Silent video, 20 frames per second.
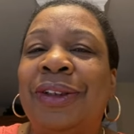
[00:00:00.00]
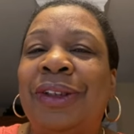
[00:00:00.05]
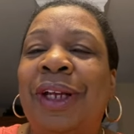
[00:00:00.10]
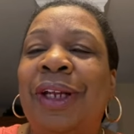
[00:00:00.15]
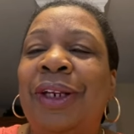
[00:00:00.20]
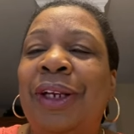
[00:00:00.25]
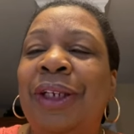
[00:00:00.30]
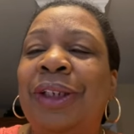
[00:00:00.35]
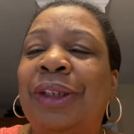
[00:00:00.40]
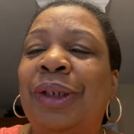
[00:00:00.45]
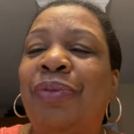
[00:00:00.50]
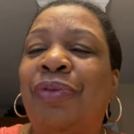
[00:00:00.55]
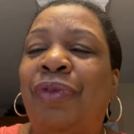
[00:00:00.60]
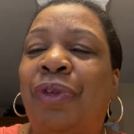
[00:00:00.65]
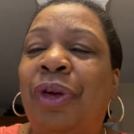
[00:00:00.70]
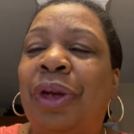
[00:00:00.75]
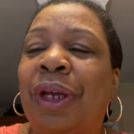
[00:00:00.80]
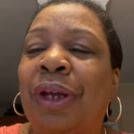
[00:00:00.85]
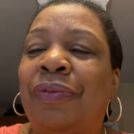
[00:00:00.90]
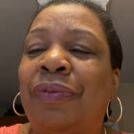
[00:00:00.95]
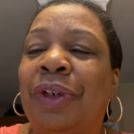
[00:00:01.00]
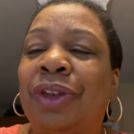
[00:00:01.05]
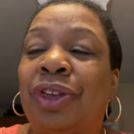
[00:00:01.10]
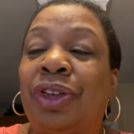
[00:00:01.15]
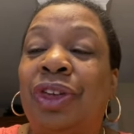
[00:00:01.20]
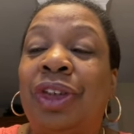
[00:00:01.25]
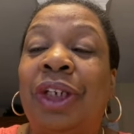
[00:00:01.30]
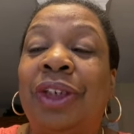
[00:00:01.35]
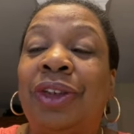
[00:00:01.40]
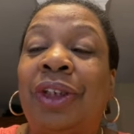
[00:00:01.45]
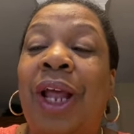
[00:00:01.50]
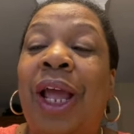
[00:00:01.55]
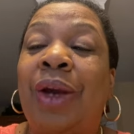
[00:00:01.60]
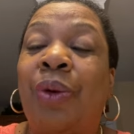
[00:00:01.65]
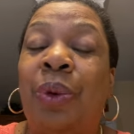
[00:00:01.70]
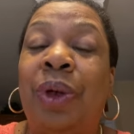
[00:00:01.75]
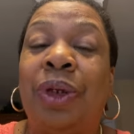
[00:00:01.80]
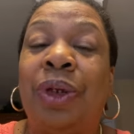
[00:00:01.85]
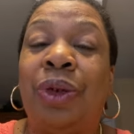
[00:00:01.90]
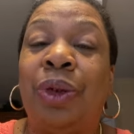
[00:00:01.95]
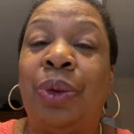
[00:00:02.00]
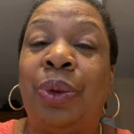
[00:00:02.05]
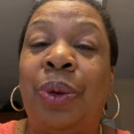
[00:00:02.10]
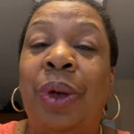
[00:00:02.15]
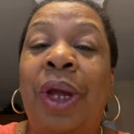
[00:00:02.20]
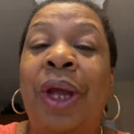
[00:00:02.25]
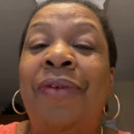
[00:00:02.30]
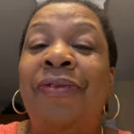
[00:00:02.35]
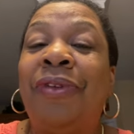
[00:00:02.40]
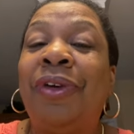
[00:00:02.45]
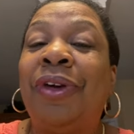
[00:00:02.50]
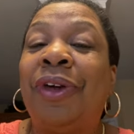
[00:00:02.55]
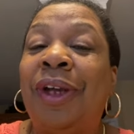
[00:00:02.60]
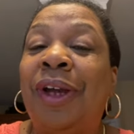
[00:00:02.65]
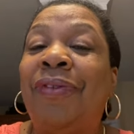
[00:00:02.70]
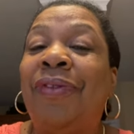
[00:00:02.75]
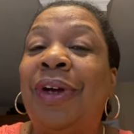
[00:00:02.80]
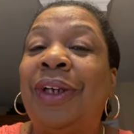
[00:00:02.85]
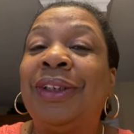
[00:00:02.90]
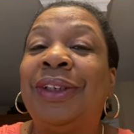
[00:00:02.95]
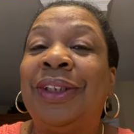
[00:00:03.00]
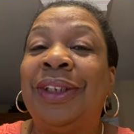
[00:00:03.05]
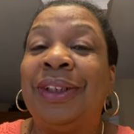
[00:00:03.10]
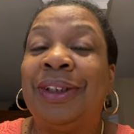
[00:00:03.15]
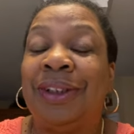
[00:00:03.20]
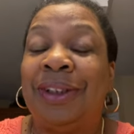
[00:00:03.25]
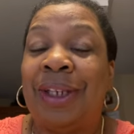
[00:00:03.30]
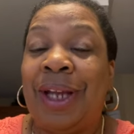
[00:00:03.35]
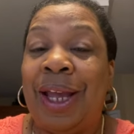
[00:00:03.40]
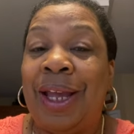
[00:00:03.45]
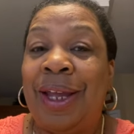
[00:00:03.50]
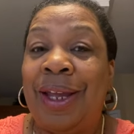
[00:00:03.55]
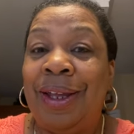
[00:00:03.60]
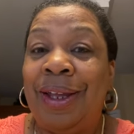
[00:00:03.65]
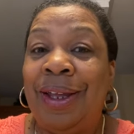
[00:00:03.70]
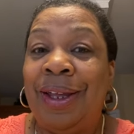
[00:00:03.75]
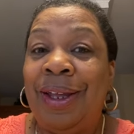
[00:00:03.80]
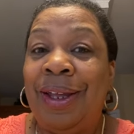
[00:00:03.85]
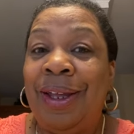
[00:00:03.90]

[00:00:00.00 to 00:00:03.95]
They need some forgiveness, just like we do. Forgive us this day